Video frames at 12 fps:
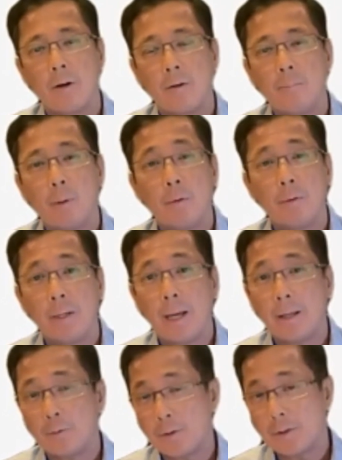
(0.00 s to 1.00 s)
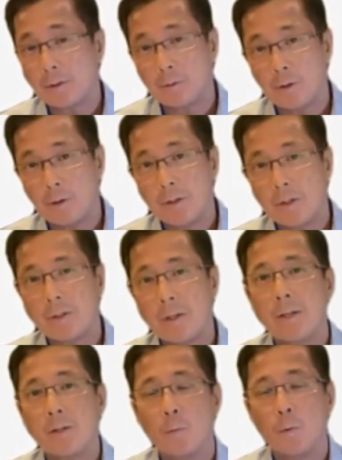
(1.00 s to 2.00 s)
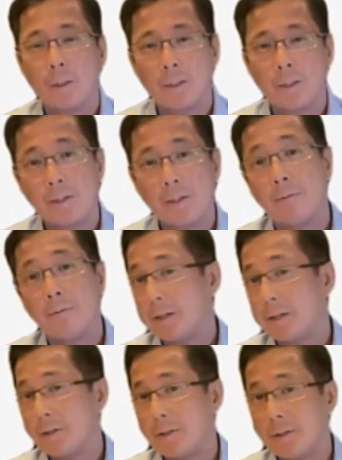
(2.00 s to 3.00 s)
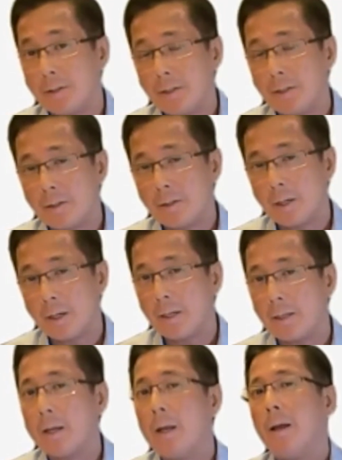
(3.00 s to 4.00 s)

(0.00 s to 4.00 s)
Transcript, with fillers: on both the atherosclerosis as well as the infectious diseases side